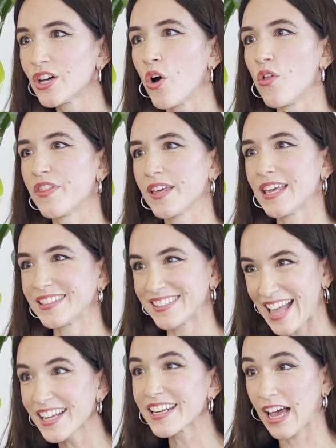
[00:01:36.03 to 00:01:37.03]
on the
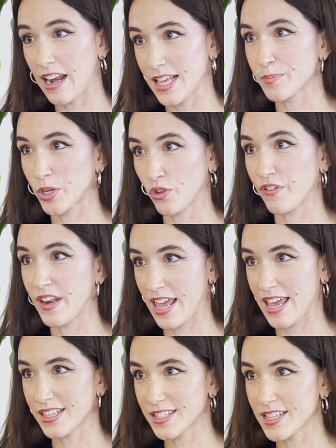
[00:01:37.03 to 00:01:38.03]
technical aspect of an
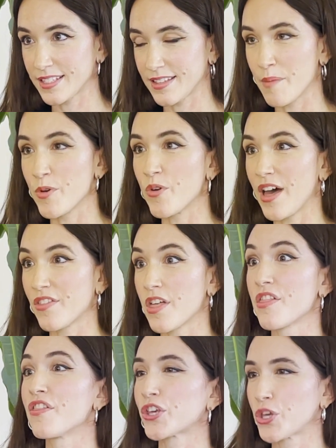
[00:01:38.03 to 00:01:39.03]
AI system rather
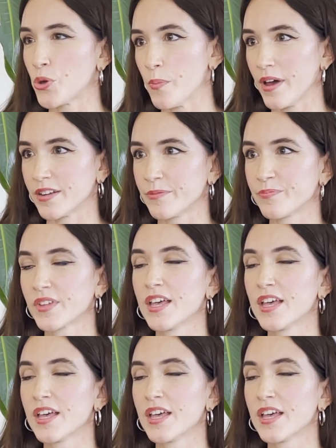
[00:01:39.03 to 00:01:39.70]
than the human.